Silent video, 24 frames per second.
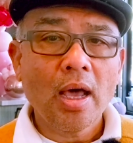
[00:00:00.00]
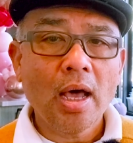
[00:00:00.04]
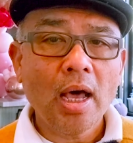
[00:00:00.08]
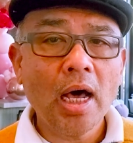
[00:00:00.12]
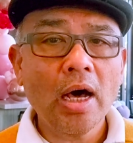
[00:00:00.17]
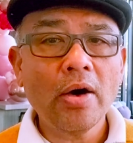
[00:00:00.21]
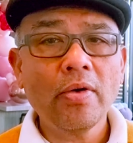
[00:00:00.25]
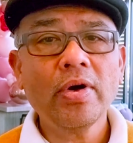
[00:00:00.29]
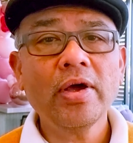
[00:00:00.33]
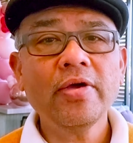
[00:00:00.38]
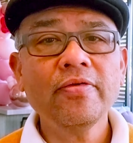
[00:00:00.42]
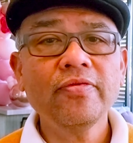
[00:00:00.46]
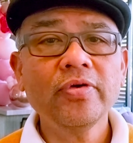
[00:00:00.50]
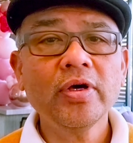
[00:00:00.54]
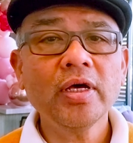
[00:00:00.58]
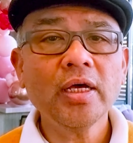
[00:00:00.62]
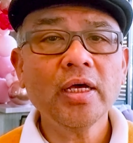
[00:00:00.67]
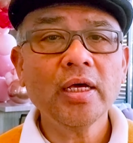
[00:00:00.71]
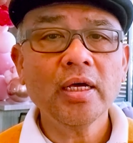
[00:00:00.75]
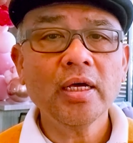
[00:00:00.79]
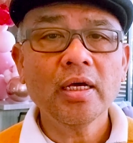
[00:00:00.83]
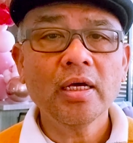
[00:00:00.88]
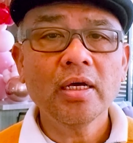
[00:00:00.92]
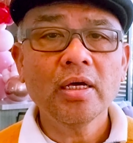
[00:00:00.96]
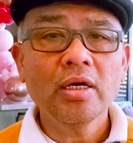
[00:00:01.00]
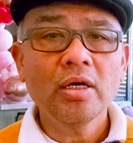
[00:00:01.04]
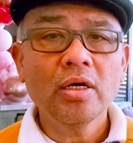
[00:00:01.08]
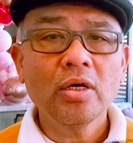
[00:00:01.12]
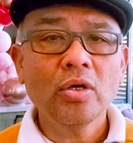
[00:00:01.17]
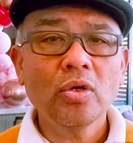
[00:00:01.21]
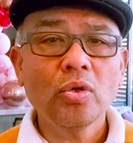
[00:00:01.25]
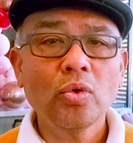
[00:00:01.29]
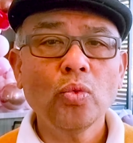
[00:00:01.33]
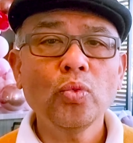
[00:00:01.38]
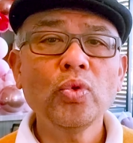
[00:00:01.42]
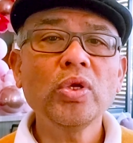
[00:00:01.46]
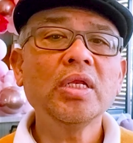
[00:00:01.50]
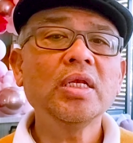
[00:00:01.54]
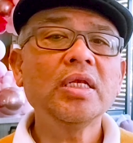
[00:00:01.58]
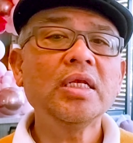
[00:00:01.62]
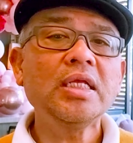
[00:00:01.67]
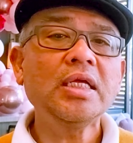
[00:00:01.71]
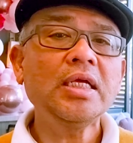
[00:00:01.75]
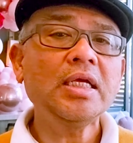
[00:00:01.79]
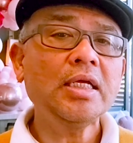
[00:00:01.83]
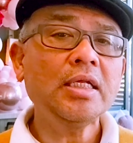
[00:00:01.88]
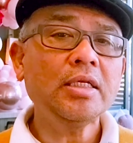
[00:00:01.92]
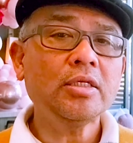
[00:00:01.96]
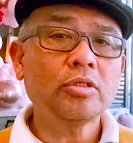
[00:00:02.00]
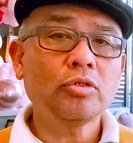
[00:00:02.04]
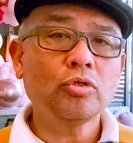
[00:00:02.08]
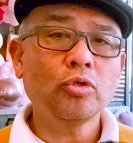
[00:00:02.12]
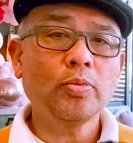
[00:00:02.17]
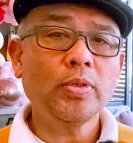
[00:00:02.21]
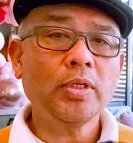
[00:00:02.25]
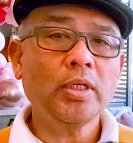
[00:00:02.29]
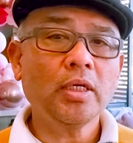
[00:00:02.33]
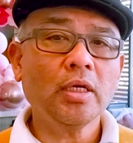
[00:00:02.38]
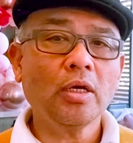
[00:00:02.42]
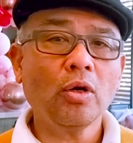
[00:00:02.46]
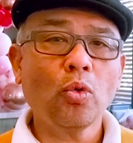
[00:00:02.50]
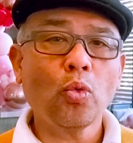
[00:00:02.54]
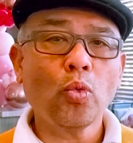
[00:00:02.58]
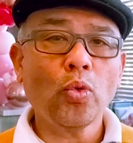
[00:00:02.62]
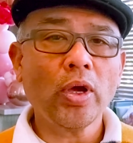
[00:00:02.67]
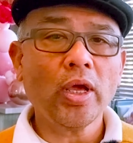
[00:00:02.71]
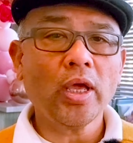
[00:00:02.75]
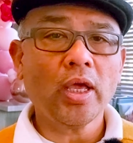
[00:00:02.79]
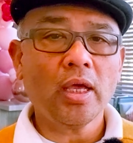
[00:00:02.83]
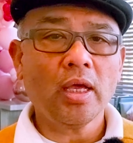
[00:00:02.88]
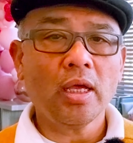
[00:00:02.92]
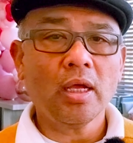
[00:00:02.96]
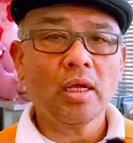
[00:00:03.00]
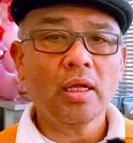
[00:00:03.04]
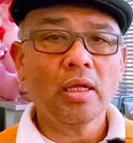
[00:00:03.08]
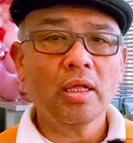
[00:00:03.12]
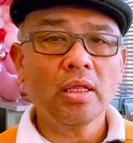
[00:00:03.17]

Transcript: However, we need to be aware